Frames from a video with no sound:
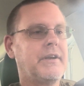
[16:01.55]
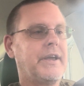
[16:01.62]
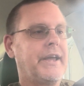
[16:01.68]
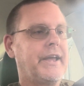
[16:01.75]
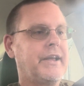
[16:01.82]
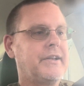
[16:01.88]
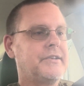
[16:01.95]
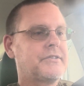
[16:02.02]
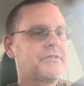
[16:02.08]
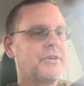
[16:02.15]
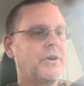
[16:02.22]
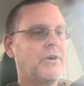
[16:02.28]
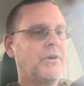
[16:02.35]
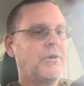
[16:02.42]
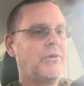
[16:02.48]
And
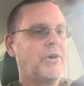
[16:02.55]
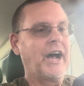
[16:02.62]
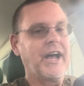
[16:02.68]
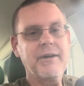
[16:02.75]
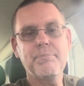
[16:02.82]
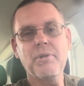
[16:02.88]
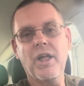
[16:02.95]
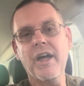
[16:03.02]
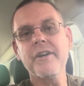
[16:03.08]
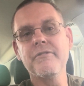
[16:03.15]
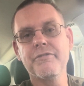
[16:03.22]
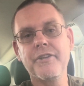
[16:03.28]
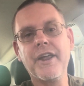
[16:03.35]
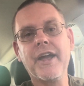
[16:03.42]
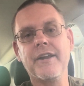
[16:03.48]
so applaud him
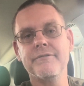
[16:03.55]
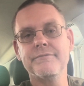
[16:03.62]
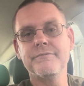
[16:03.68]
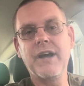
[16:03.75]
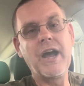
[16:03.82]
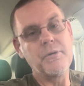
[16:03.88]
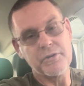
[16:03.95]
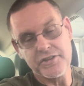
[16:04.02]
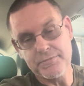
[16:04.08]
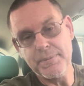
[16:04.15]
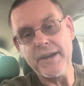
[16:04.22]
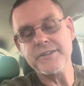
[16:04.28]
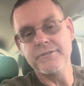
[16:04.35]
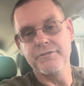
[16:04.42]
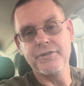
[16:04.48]
for that. I
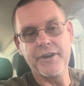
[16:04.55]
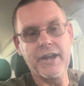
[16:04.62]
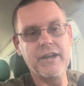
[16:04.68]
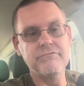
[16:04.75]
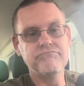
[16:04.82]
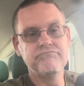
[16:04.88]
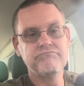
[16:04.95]
respect him for that.